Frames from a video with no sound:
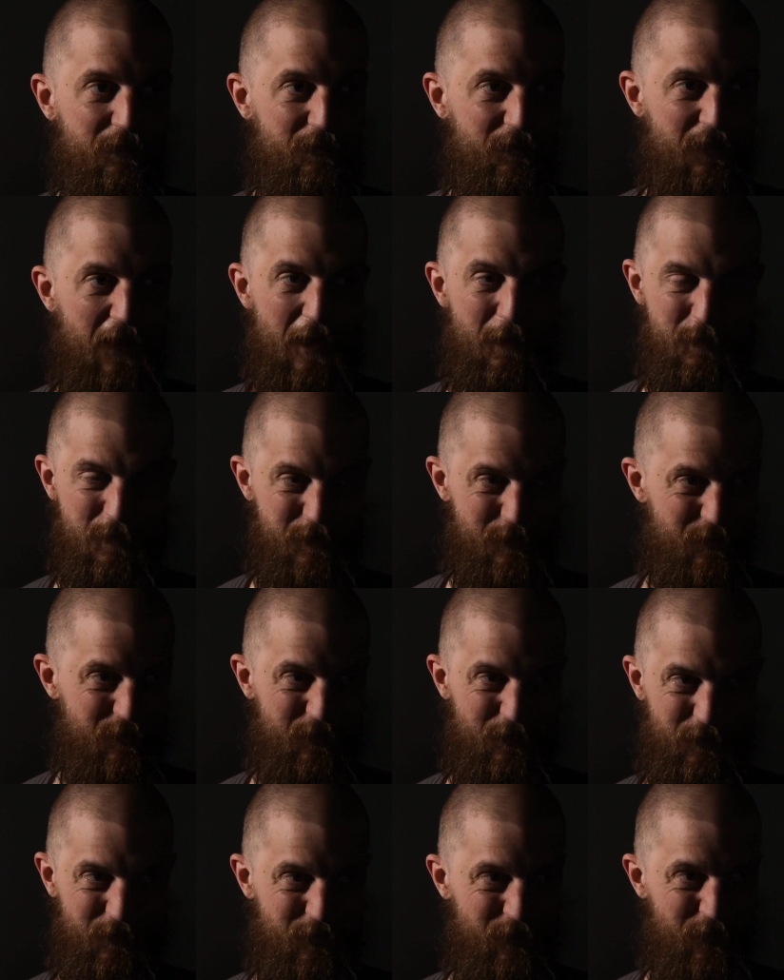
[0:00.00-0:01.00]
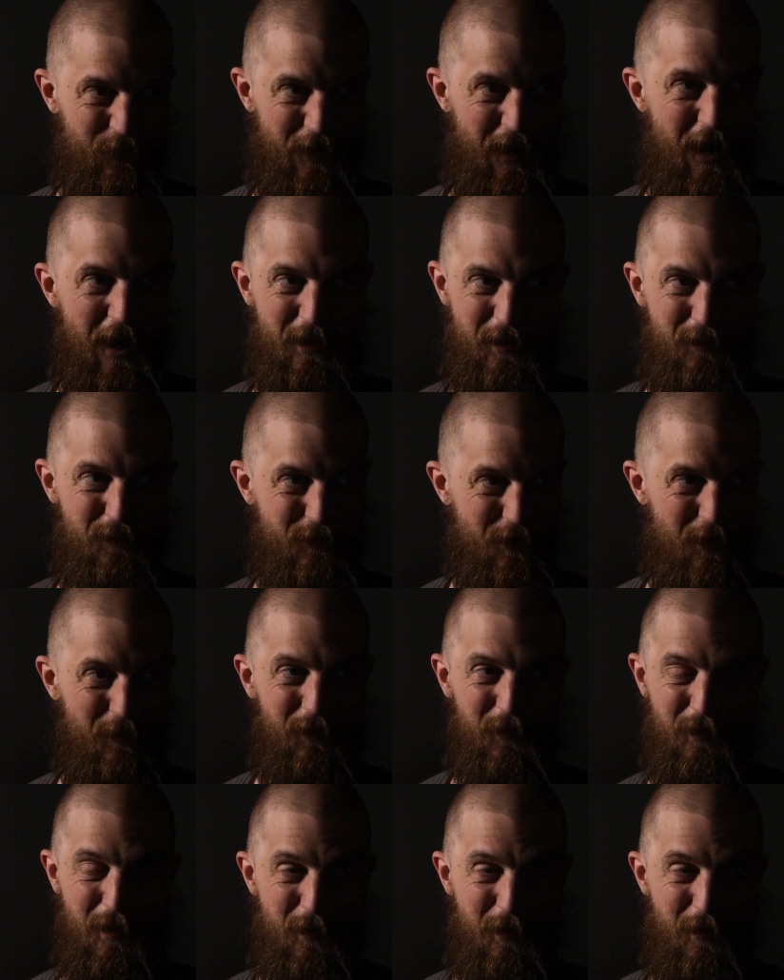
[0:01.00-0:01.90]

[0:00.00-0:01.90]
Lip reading: that was part of the problem.